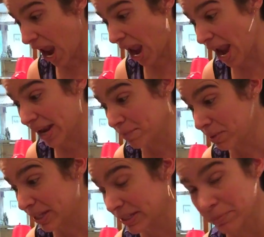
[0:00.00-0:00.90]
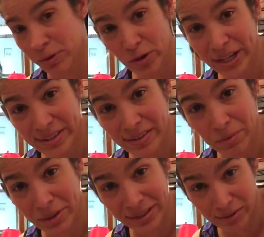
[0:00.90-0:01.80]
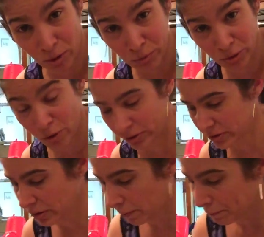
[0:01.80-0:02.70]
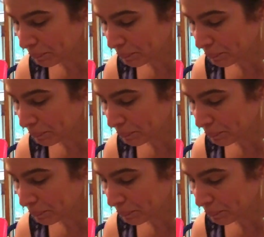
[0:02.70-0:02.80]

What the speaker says: And by the time I go and get some, it's almost gone. So